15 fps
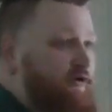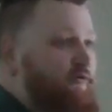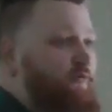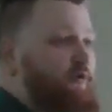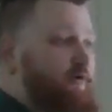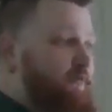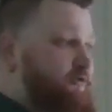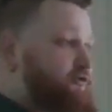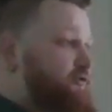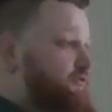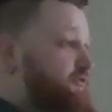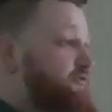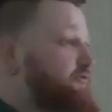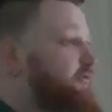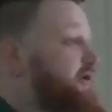What would
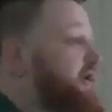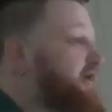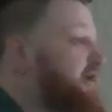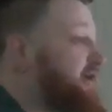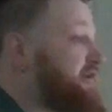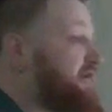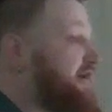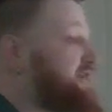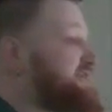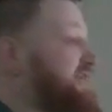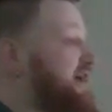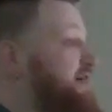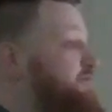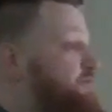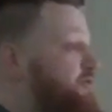you do in
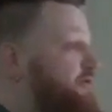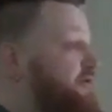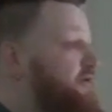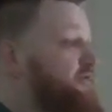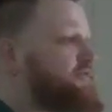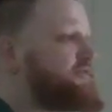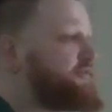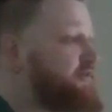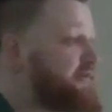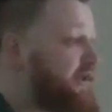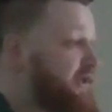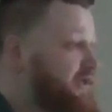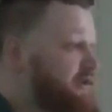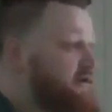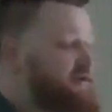nighttime during a clear
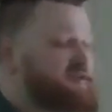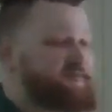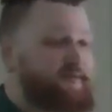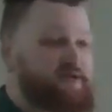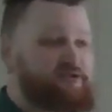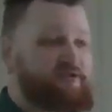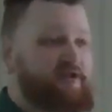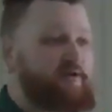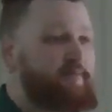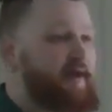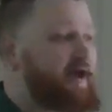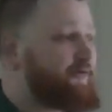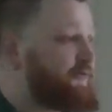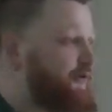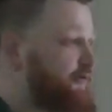day, especially on a
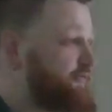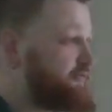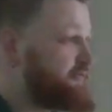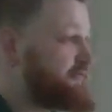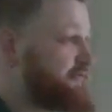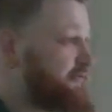back road?